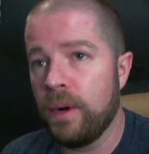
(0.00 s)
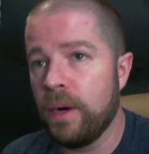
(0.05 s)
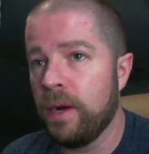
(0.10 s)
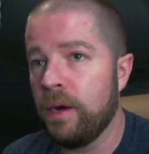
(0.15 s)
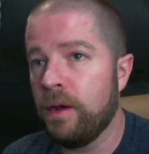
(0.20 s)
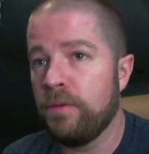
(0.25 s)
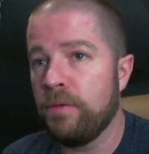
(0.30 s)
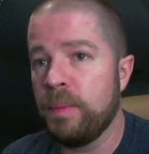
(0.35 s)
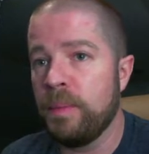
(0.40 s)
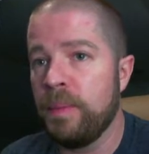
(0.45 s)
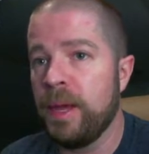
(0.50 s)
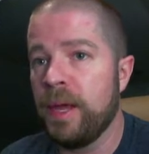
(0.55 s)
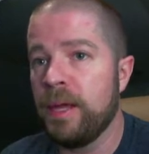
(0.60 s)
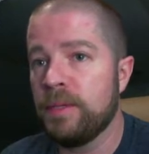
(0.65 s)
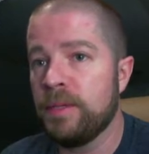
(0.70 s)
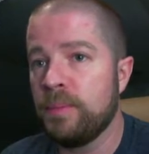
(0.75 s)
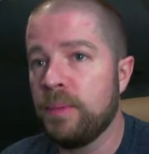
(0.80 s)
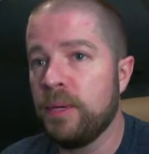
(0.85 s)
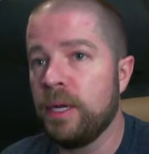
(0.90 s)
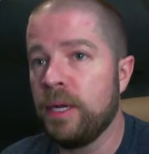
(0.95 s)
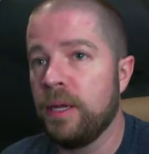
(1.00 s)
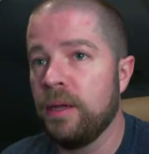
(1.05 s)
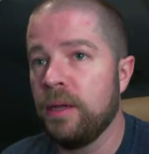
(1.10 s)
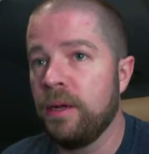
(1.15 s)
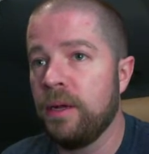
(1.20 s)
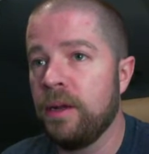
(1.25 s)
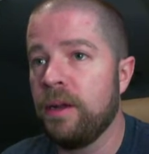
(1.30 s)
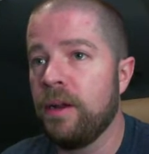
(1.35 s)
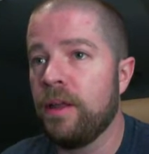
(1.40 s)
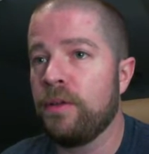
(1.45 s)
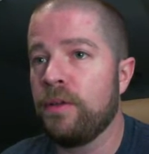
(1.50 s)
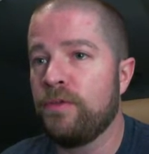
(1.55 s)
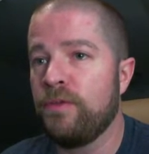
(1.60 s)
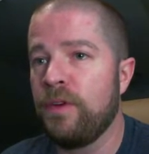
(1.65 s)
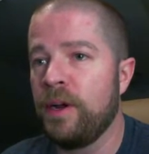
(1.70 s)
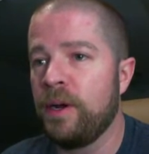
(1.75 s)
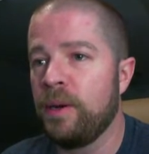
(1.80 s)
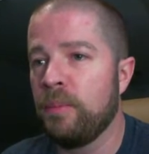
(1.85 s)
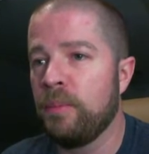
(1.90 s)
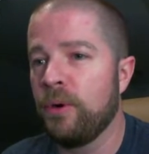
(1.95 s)
off the bat. It's pretty good. Another
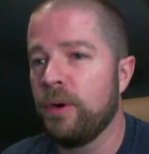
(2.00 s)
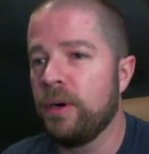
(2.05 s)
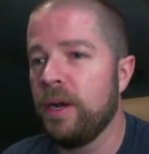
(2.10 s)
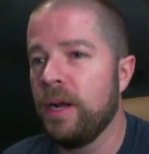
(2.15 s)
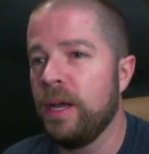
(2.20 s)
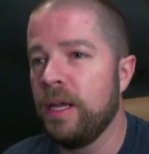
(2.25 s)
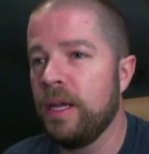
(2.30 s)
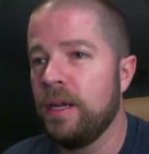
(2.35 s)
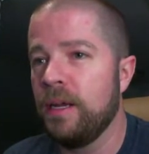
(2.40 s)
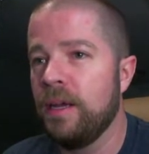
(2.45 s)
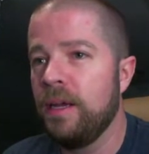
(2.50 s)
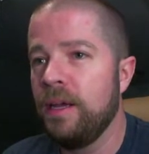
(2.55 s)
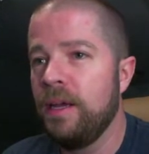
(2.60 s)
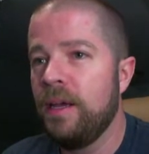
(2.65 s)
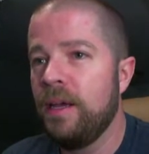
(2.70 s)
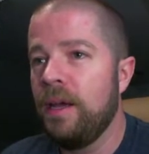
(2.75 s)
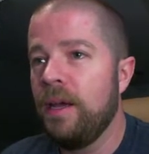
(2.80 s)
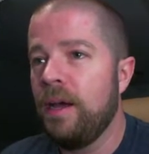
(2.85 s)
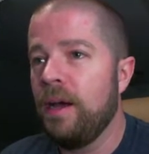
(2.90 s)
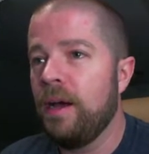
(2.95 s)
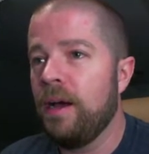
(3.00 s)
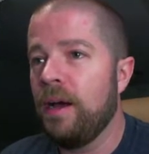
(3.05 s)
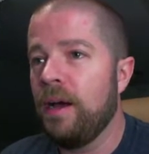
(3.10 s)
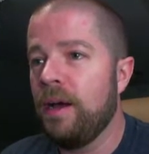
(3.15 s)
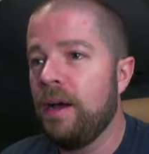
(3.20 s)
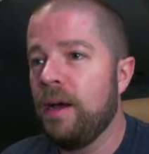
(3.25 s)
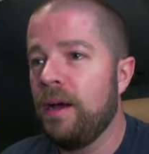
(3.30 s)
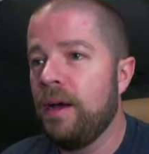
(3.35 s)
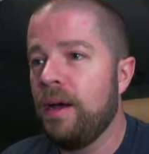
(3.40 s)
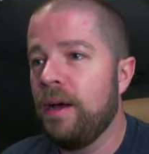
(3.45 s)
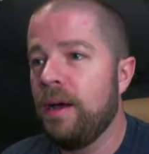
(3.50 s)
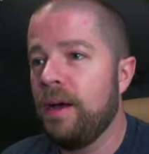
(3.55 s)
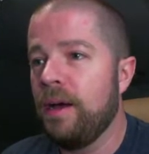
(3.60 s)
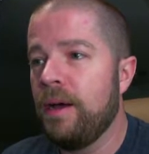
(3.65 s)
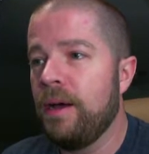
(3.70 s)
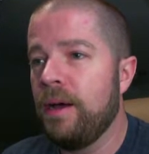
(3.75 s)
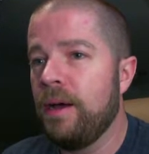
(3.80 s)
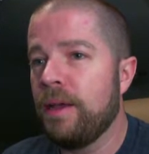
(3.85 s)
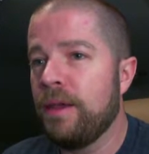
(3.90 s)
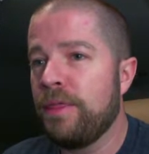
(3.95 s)
Fireborn Knight.
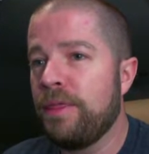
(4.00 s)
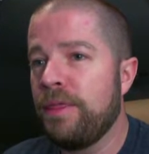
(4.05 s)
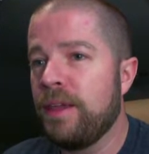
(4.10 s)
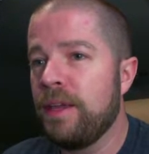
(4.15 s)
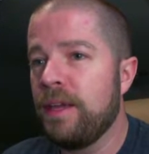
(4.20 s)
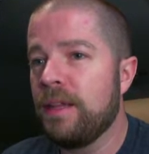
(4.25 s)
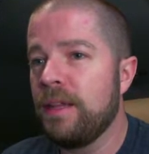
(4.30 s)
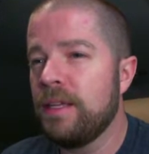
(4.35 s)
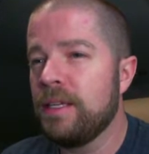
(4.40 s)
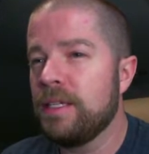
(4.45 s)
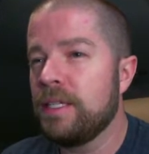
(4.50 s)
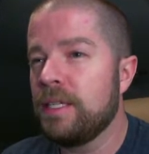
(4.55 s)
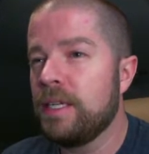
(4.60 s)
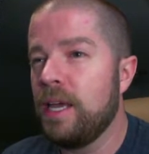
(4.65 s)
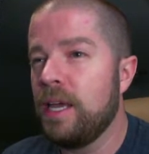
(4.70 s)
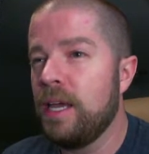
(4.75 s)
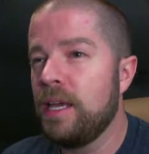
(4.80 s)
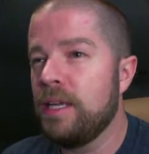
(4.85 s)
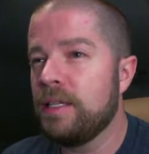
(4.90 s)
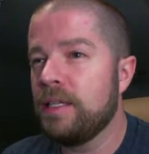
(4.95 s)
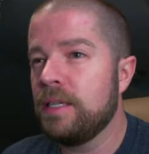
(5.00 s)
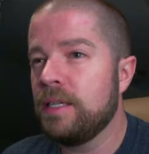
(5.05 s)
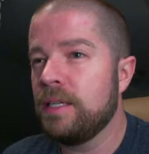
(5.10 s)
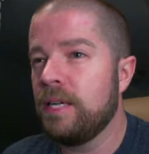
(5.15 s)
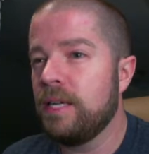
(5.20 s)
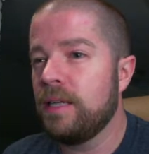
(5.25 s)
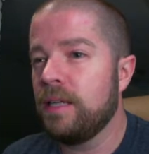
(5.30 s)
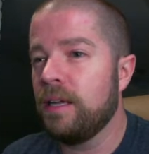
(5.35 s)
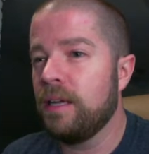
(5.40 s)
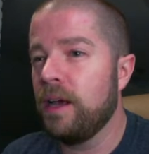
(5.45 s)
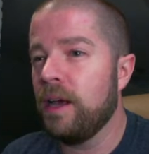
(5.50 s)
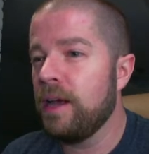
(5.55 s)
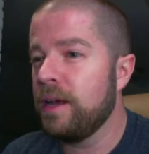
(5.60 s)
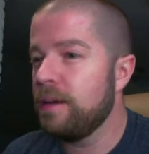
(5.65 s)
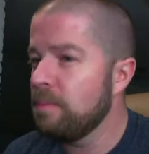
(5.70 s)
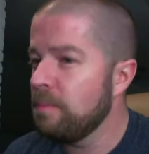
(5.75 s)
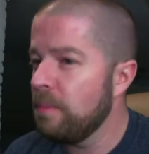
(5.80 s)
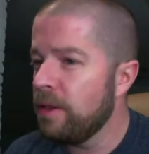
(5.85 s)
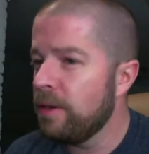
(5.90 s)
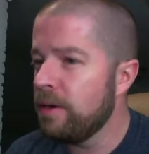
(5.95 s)
I think in this case I take the
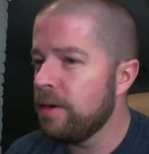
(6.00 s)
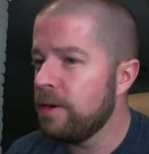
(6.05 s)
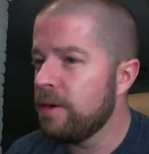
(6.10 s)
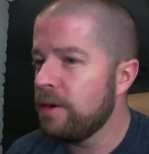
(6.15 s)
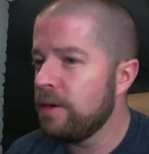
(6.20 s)
Guidemother,